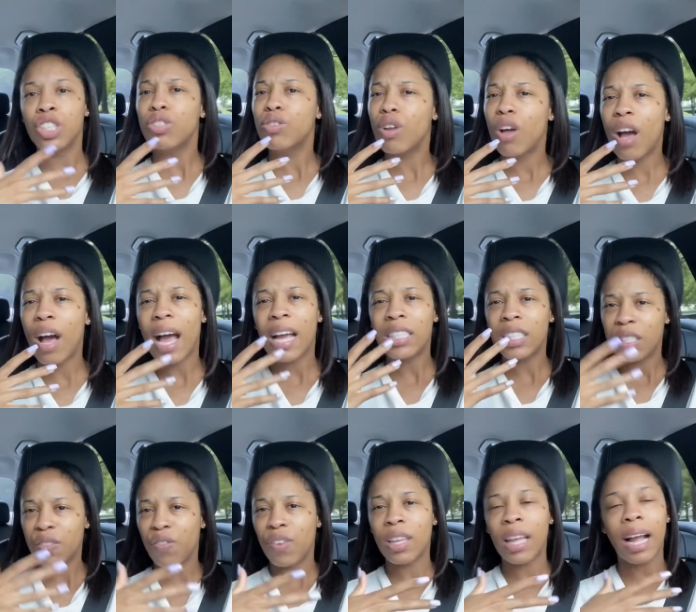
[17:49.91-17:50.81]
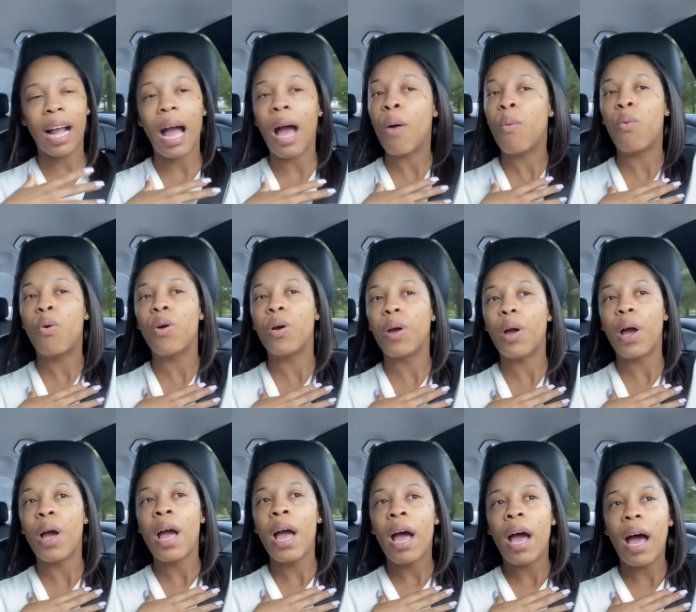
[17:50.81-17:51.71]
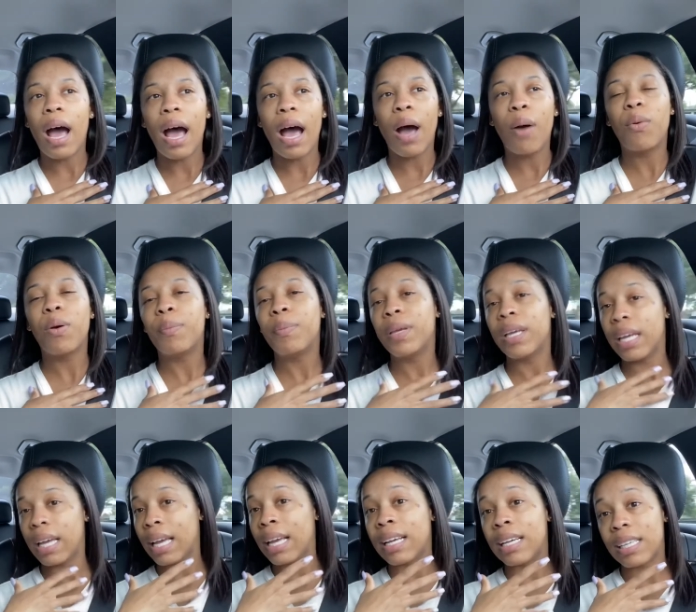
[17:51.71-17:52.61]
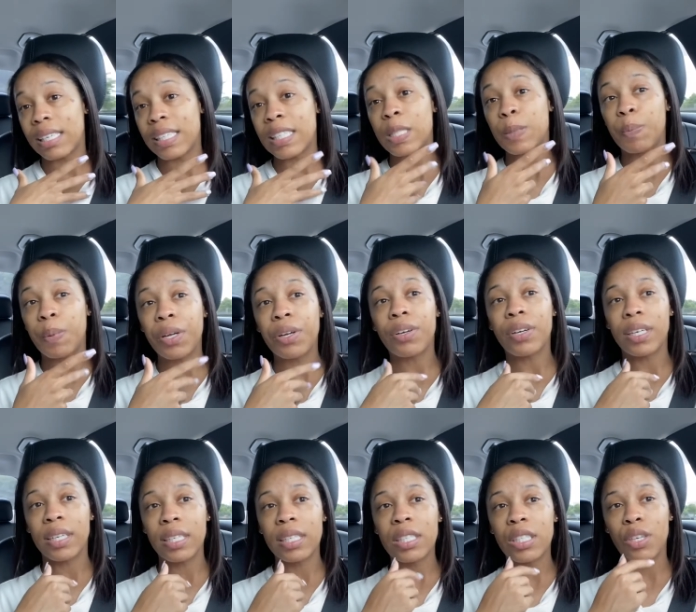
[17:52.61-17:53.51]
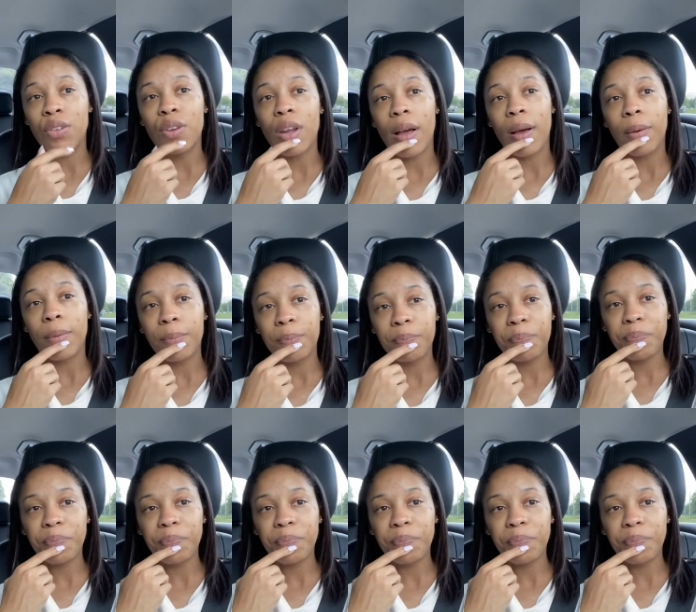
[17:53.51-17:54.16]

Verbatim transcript: You know, I just feel like I would, I would be in good spirits, you know?